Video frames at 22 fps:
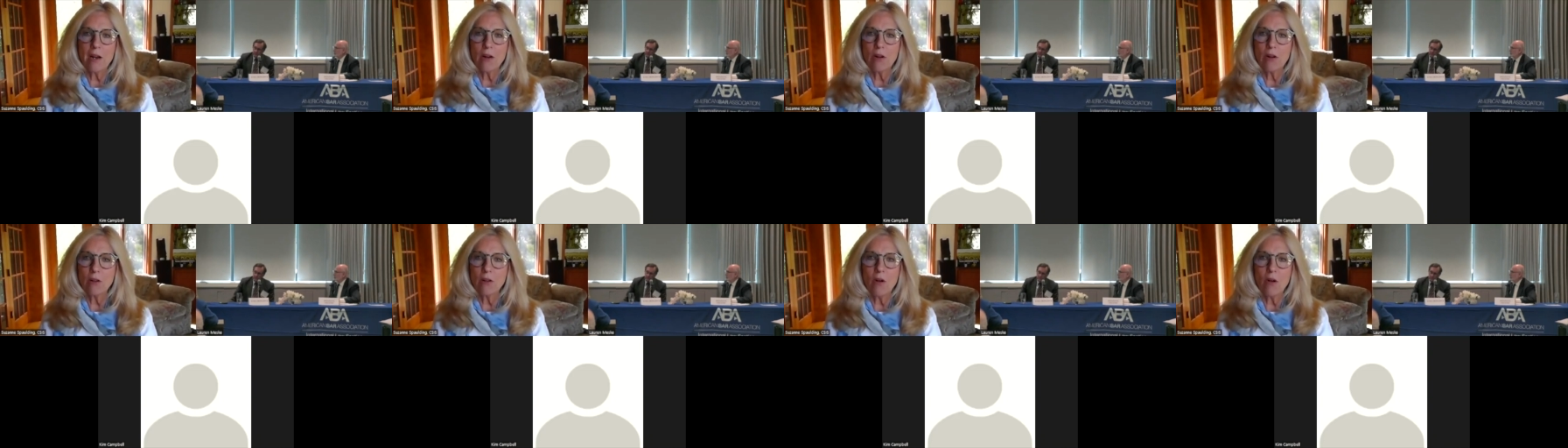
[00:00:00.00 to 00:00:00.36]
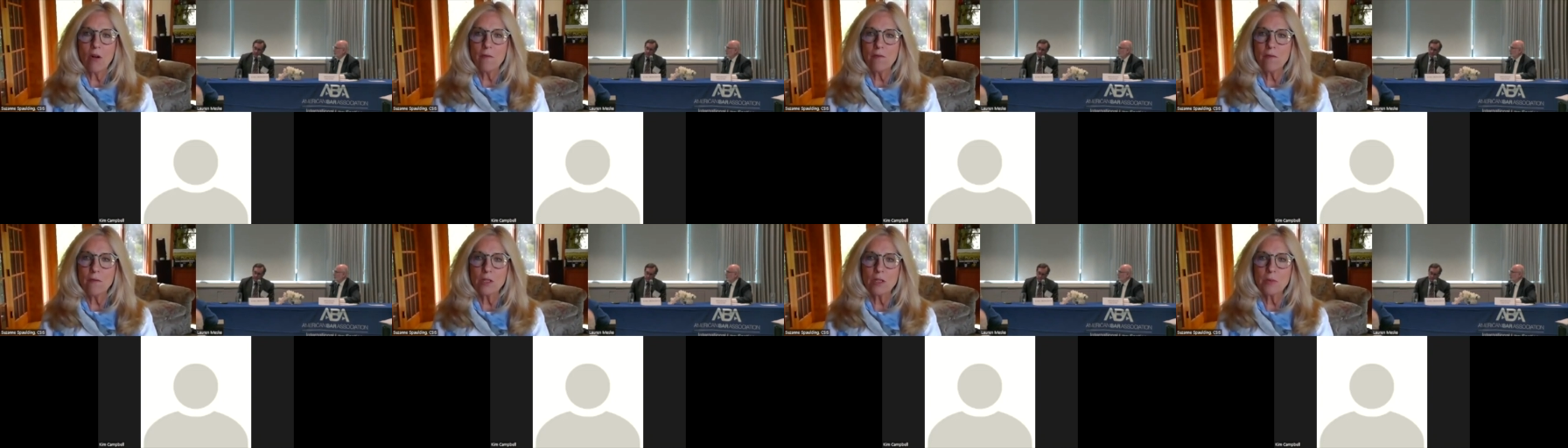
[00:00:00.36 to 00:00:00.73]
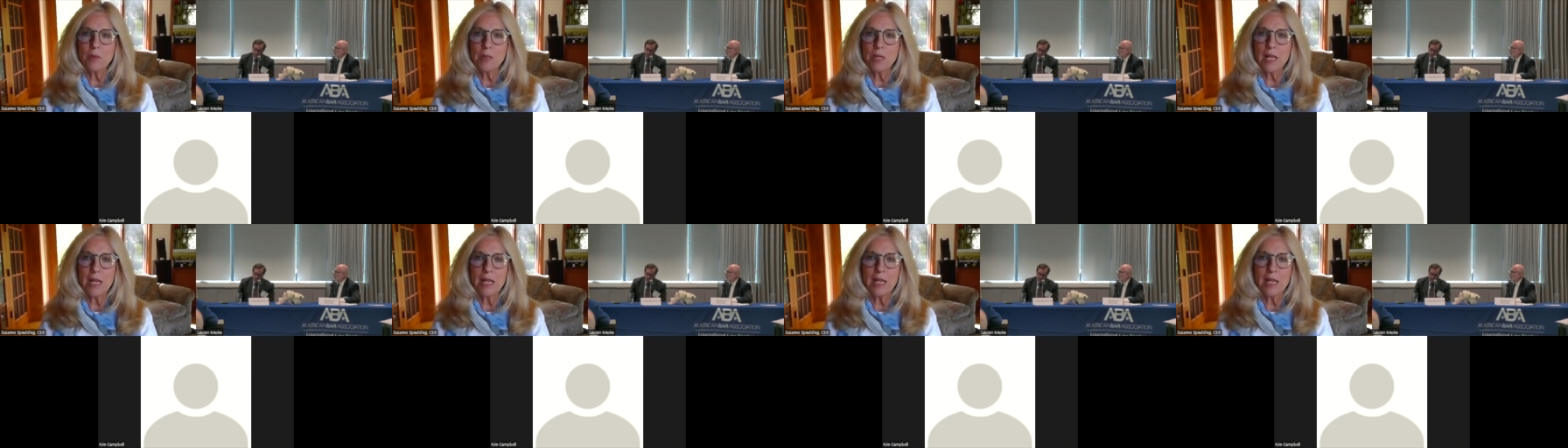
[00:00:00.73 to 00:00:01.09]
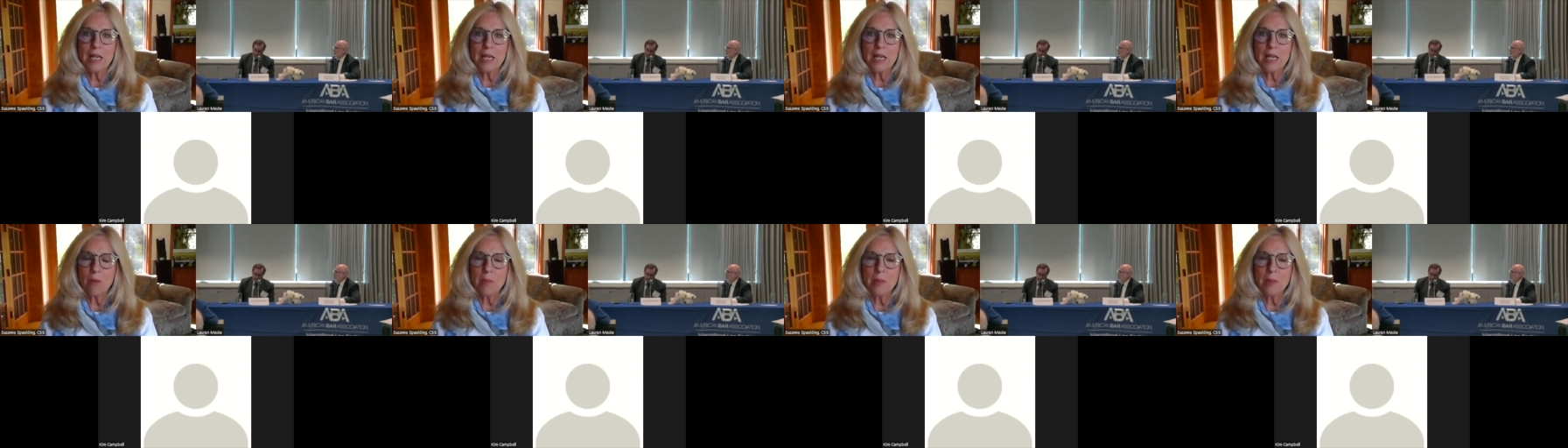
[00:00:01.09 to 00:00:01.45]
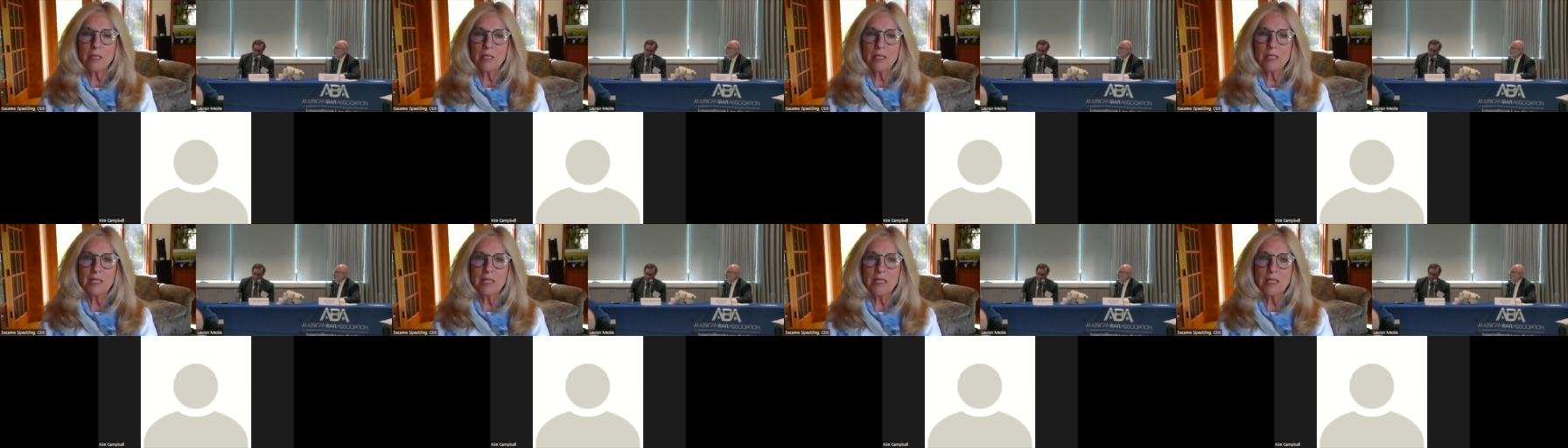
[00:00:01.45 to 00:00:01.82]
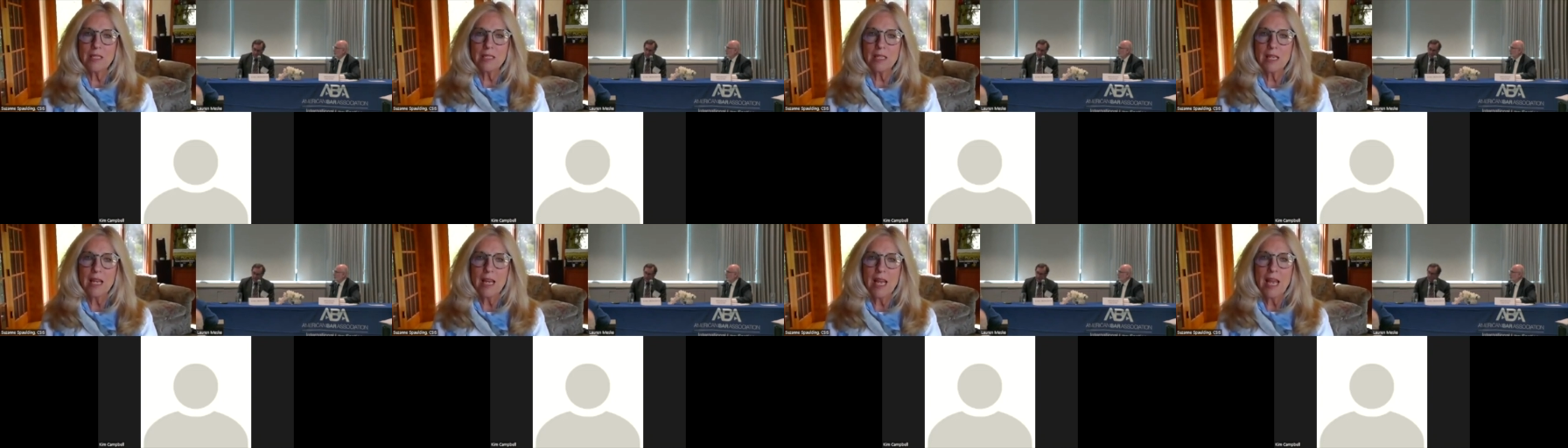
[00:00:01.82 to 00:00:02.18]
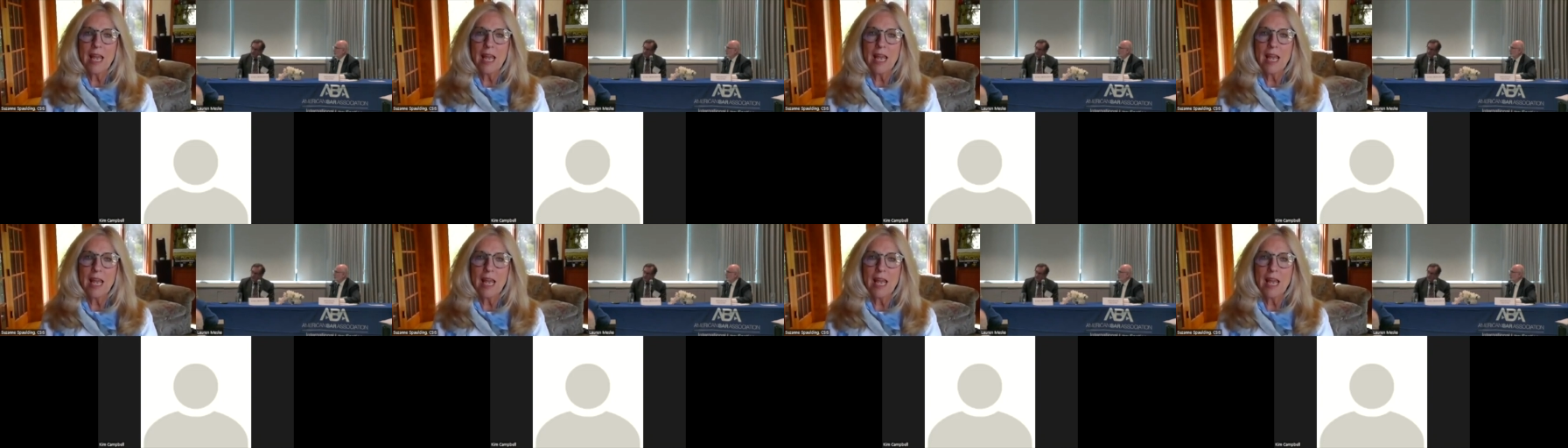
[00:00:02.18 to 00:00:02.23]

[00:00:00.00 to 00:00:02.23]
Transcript: and our law enforcement, and in our businesses.